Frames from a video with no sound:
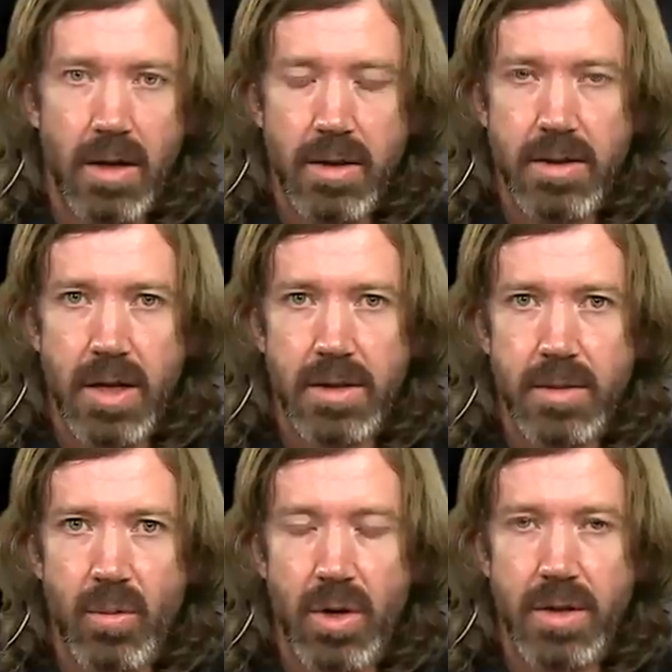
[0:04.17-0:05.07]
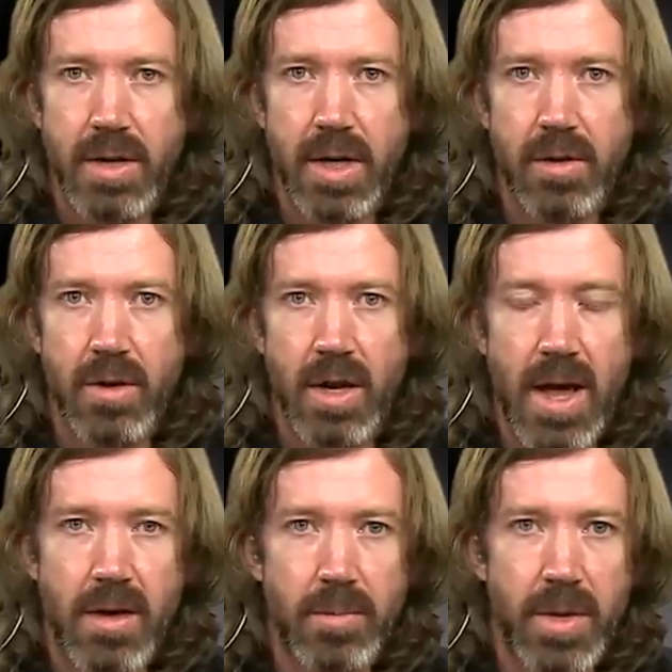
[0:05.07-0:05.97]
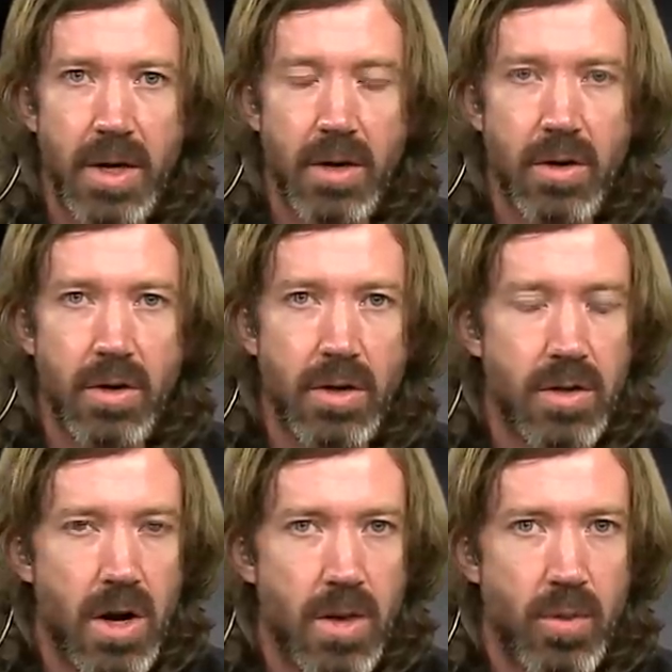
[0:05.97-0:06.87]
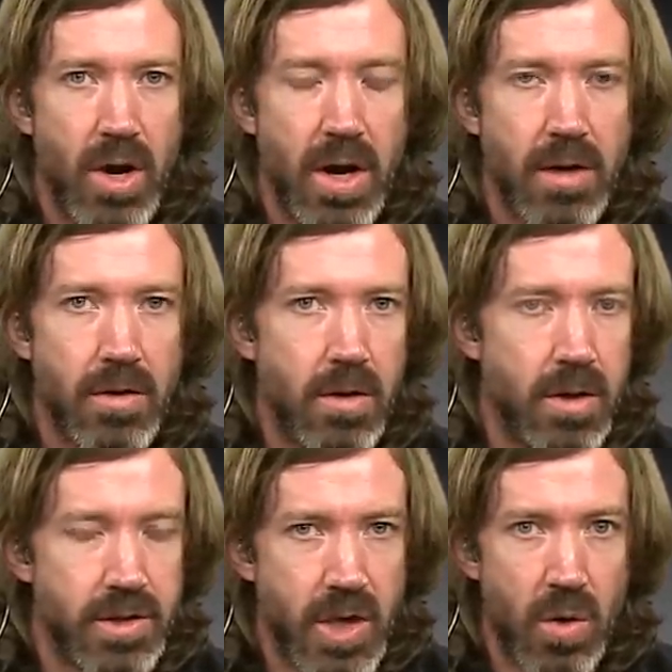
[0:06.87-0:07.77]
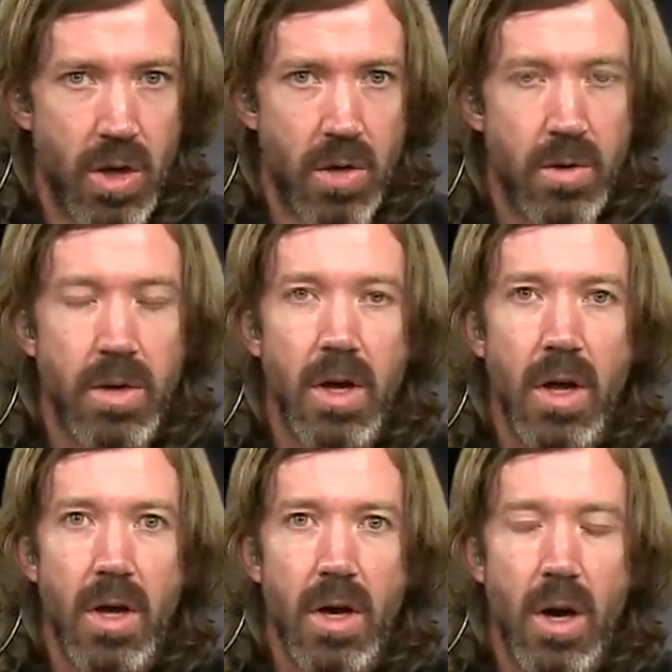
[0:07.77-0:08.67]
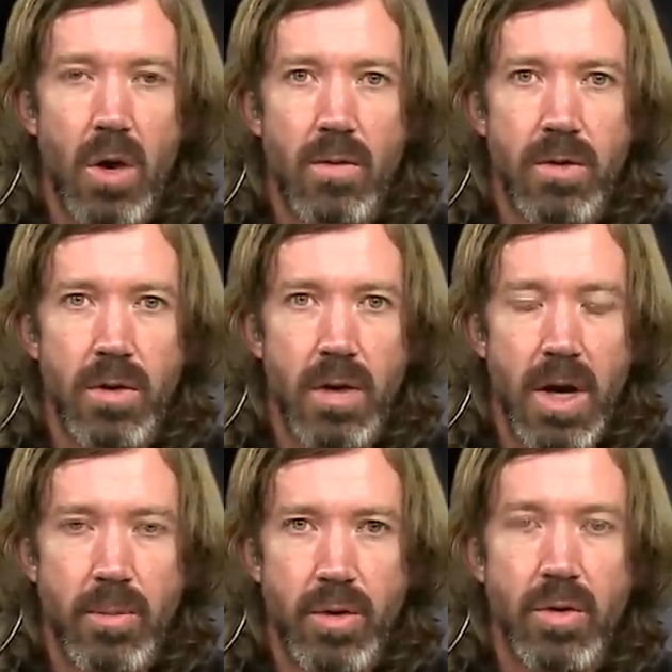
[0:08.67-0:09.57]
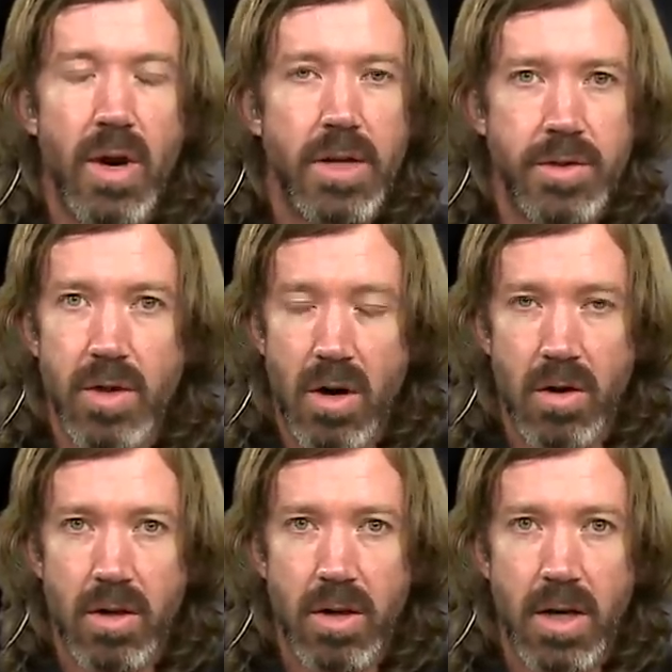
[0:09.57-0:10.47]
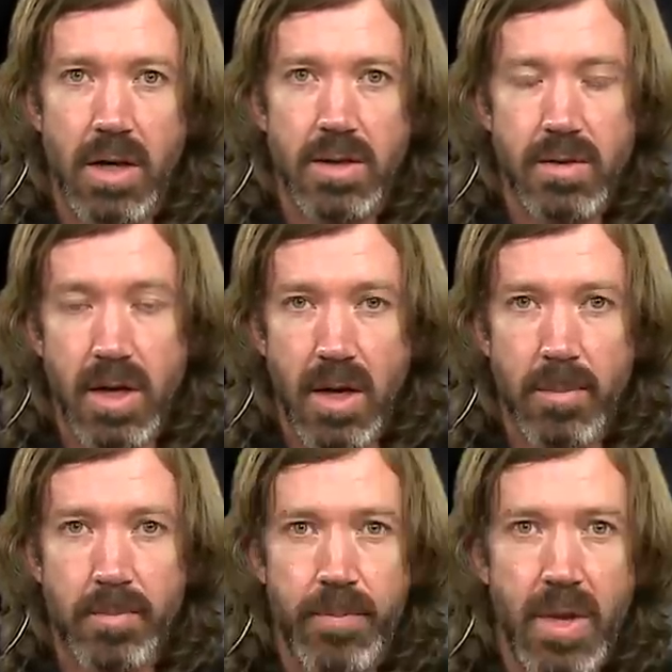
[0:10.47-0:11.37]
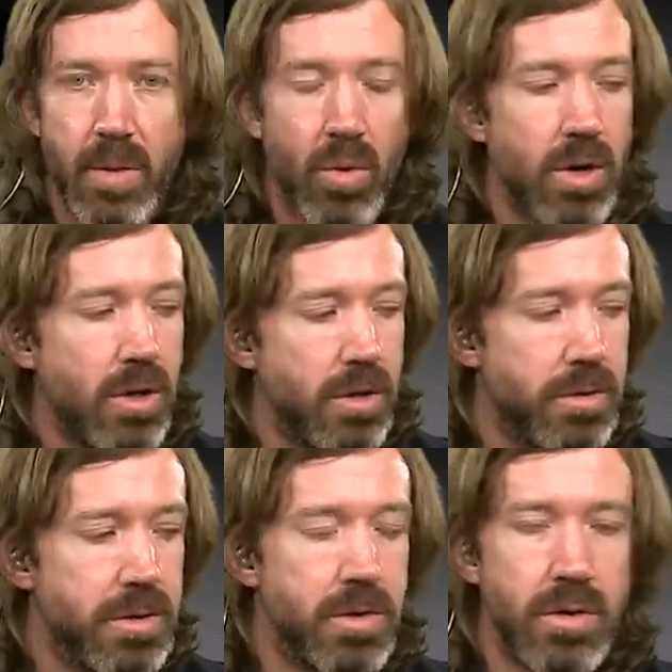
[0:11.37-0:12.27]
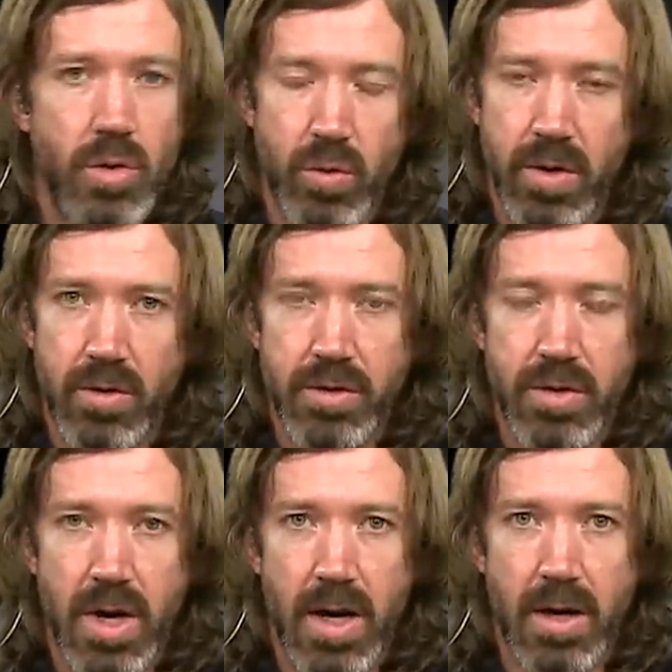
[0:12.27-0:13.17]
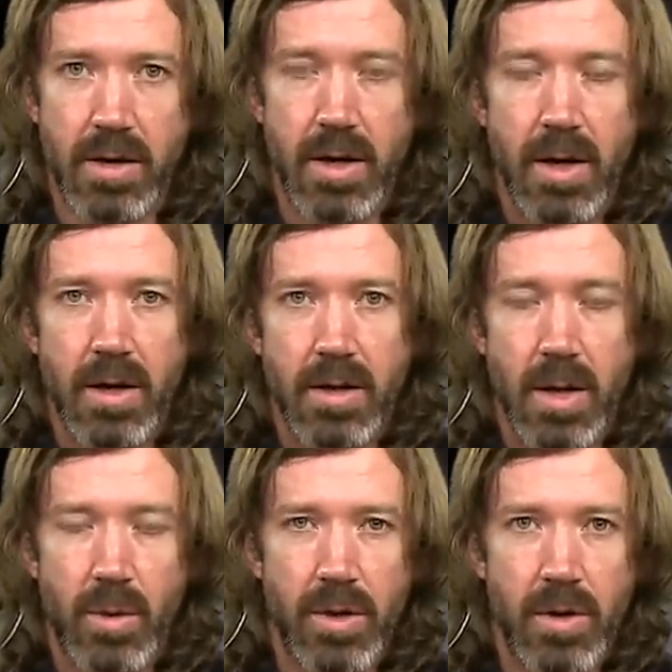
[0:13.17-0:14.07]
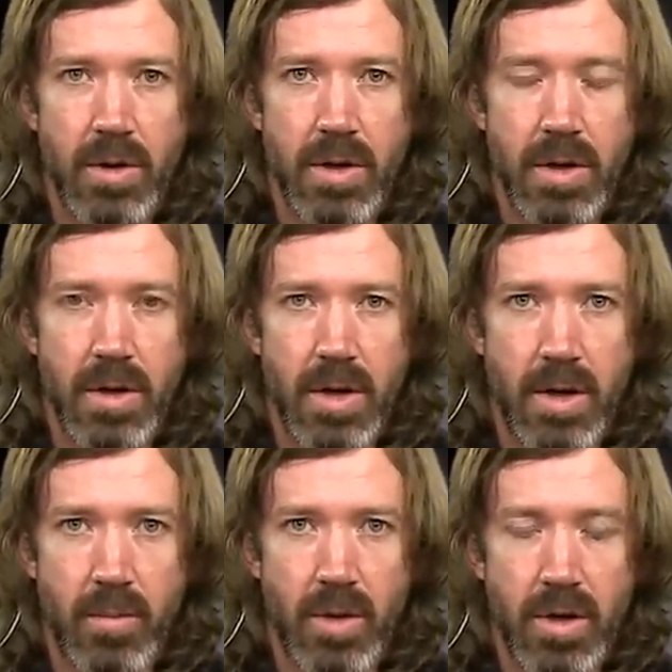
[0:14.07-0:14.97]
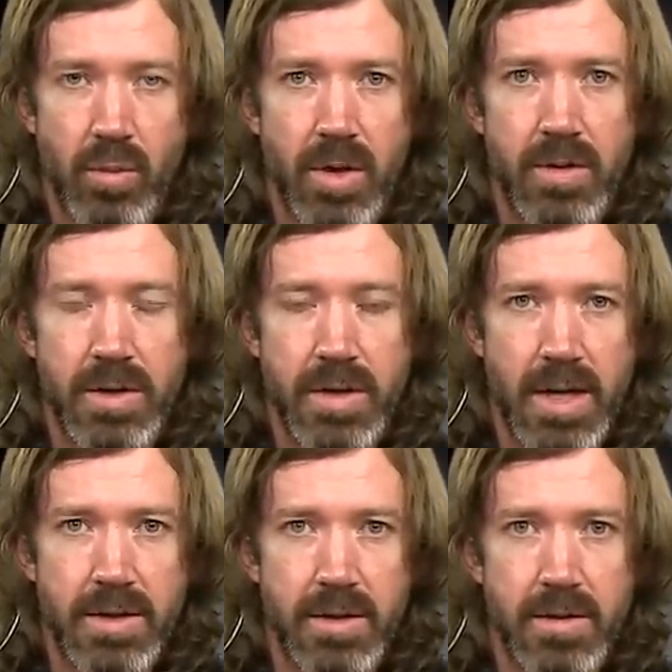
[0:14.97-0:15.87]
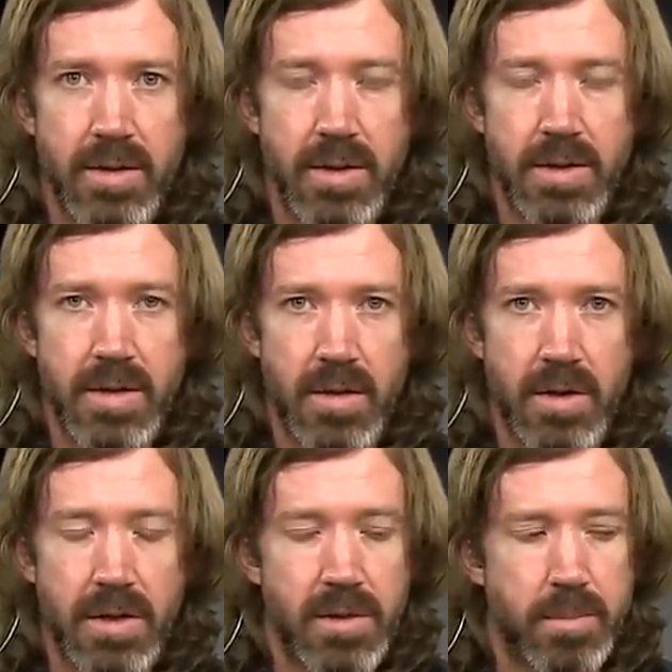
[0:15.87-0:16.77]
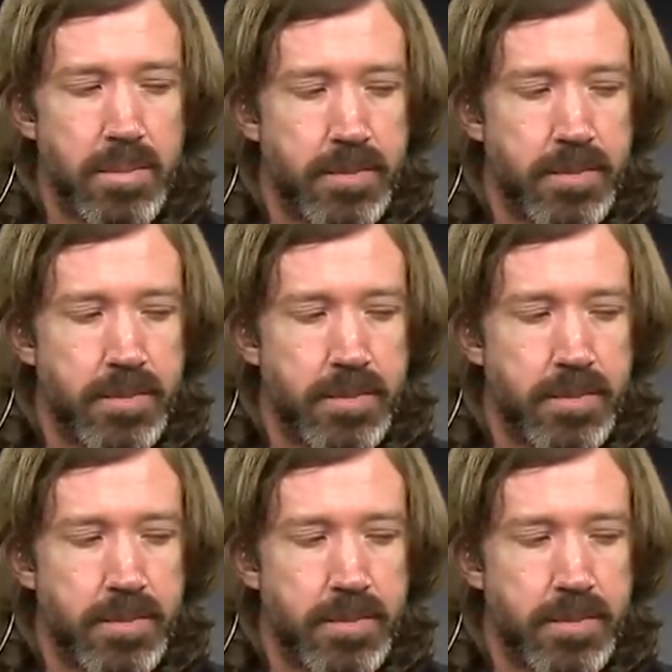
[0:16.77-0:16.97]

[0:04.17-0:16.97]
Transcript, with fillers: In this lesson, we're going to take a look at how to play a good guitar break, or a solo, over a bluegrass song in the key of C. And we're going to use the New River Train that we learned in uh, one of the previous lessons in this series.